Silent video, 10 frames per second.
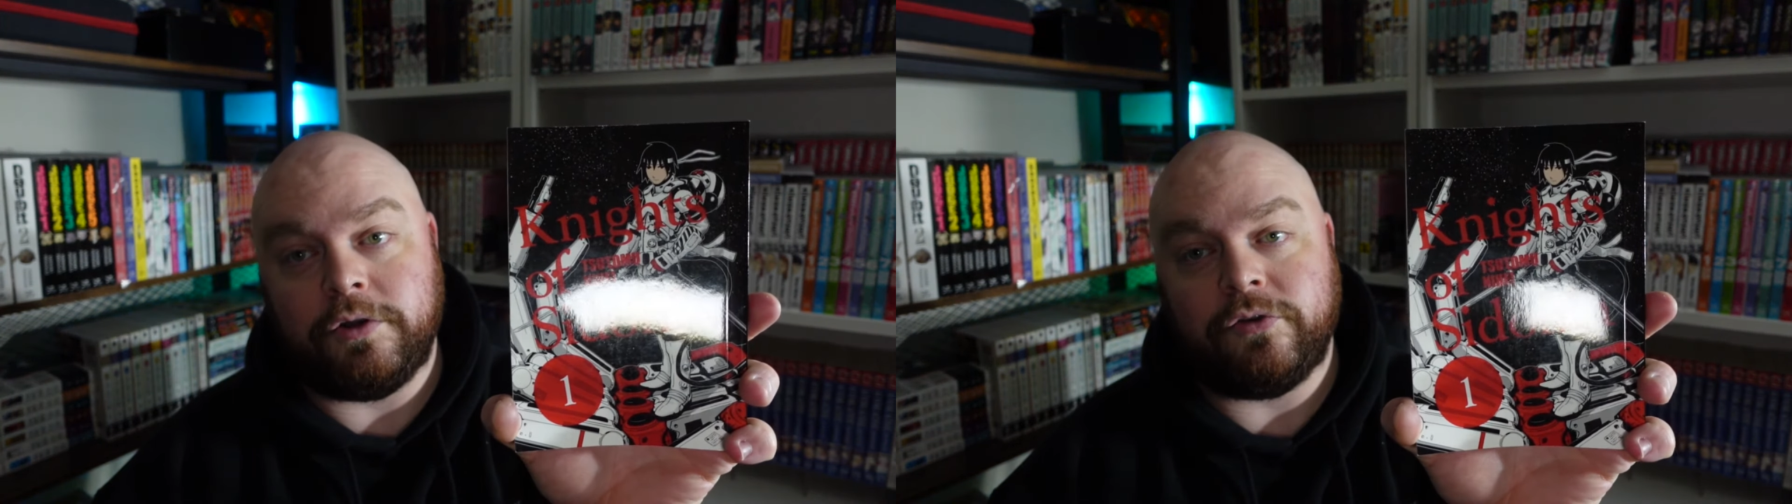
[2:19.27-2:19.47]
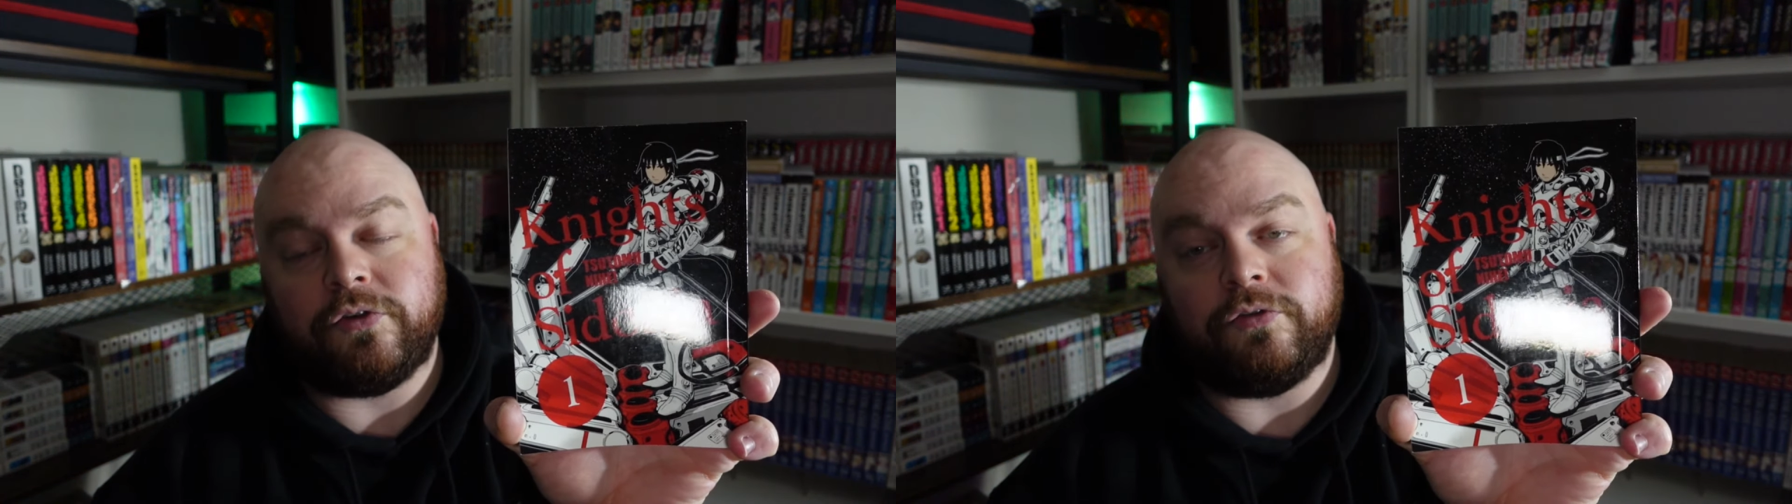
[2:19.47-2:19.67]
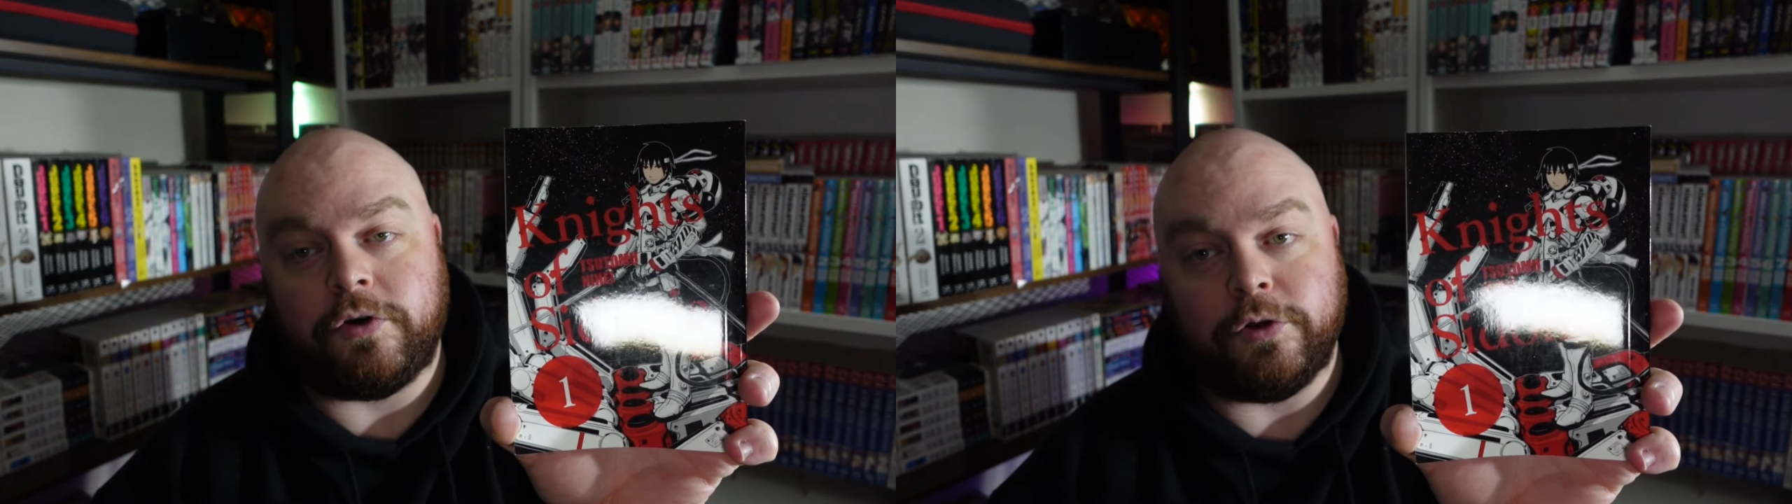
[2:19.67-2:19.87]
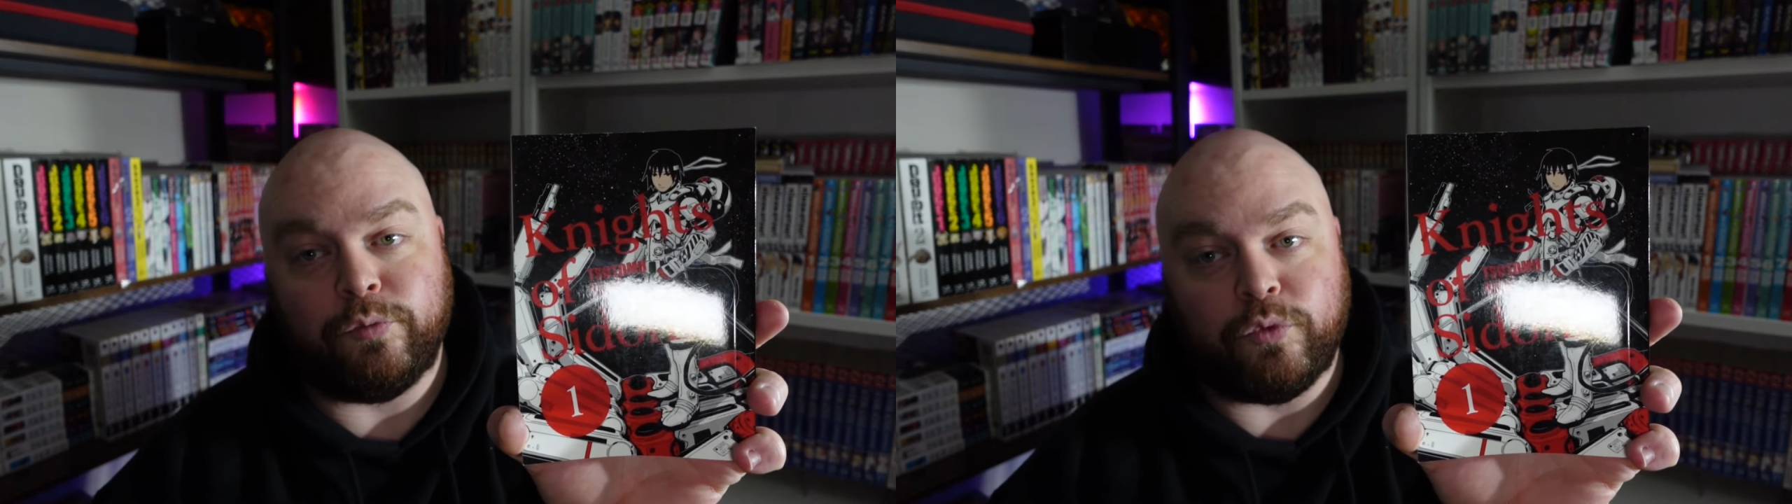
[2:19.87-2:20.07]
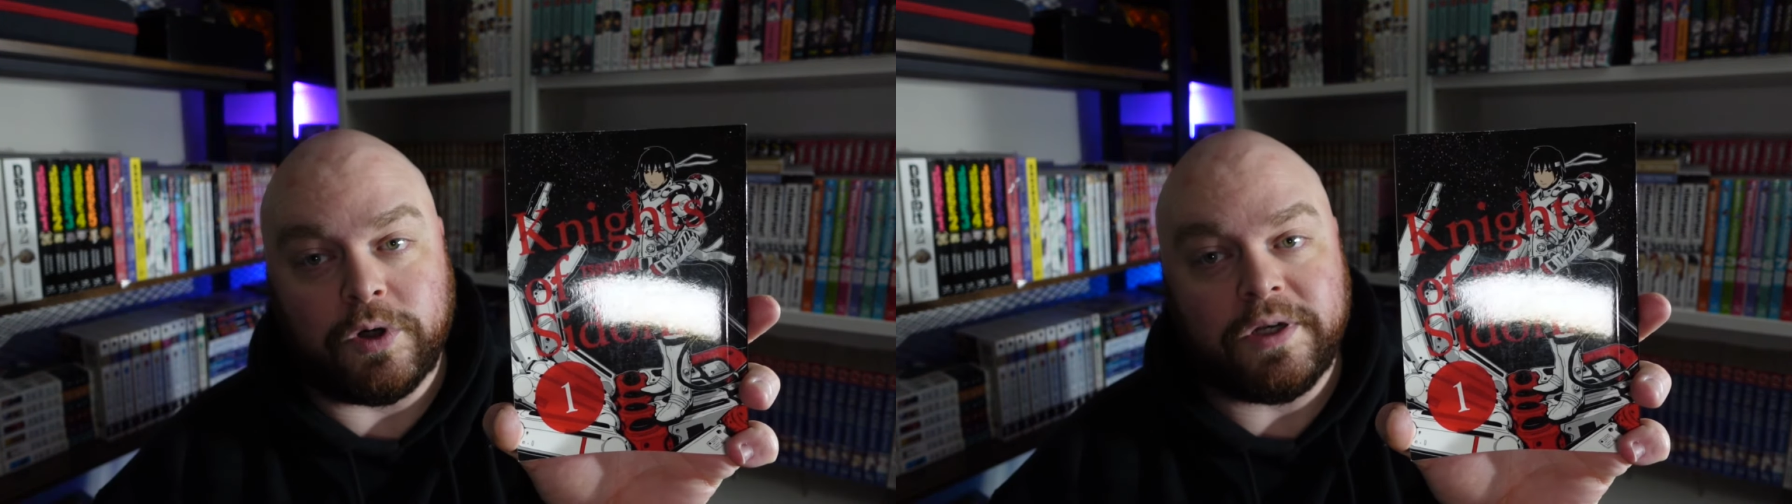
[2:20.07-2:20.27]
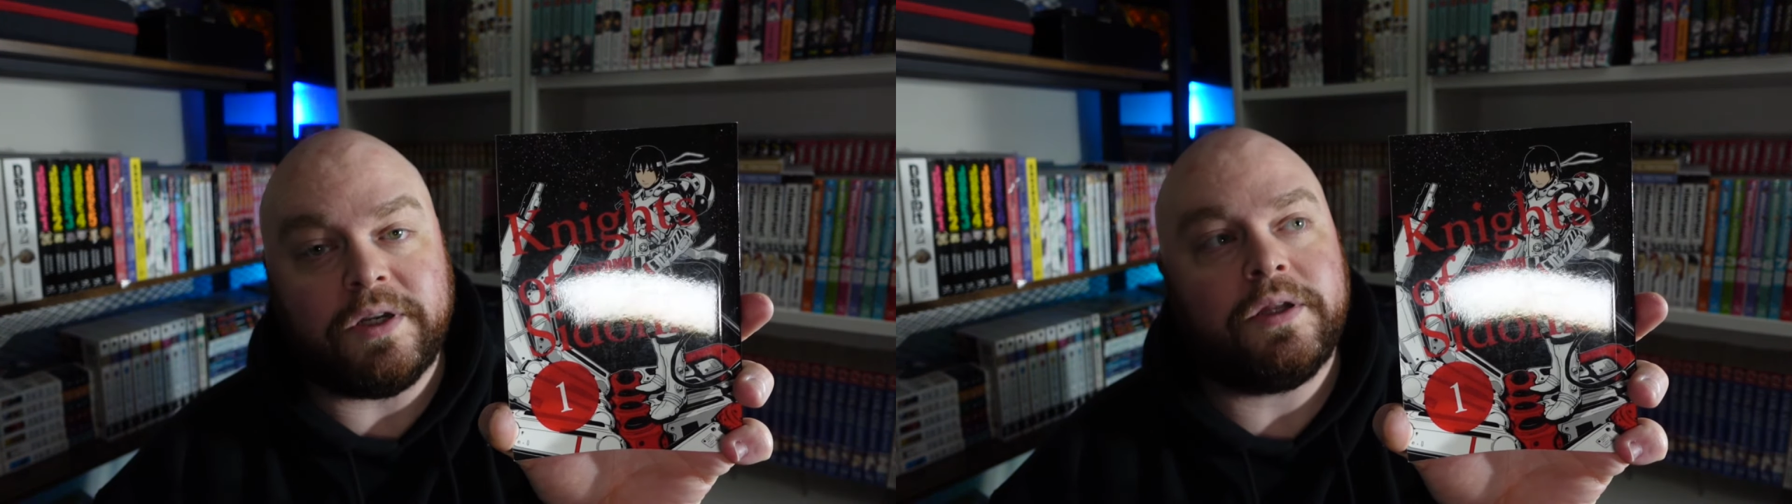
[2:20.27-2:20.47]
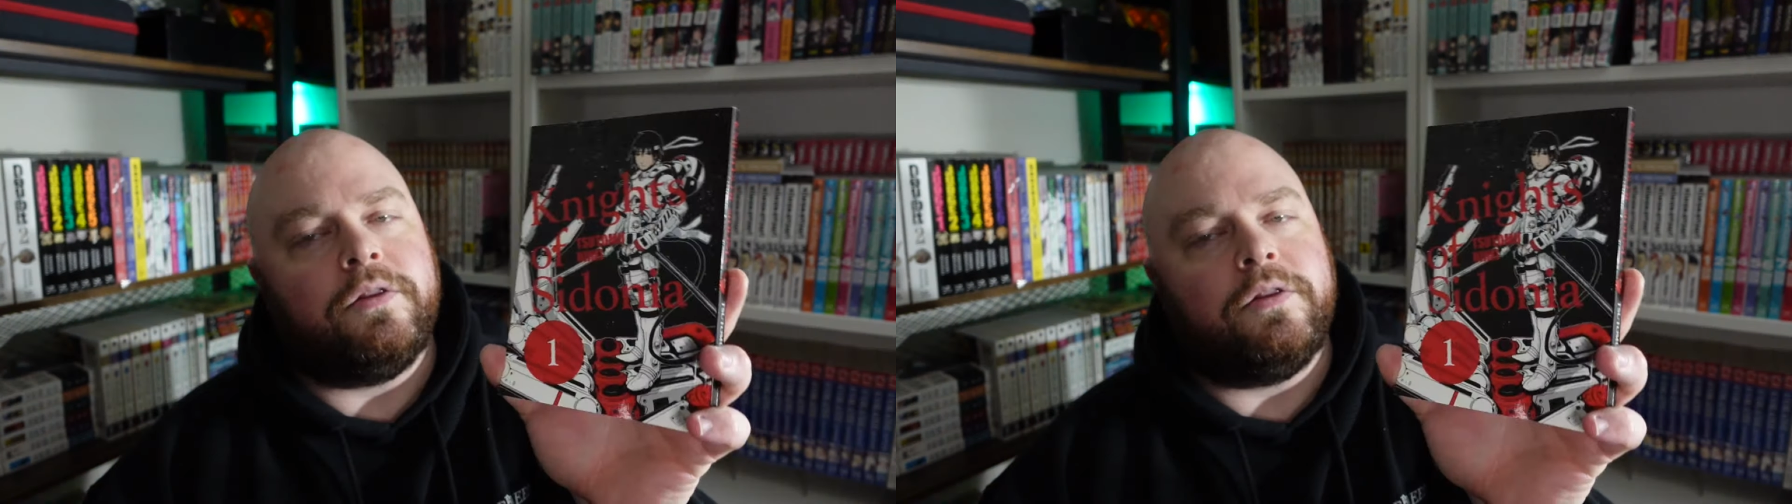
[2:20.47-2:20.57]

This is volume 1.